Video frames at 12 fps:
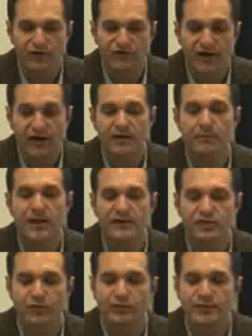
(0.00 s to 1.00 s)

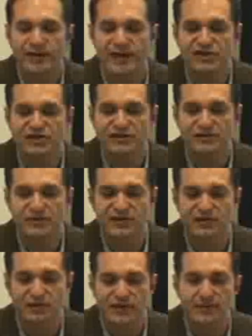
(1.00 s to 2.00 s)
environmental remediation
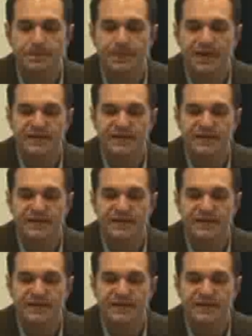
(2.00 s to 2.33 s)
subsidiary,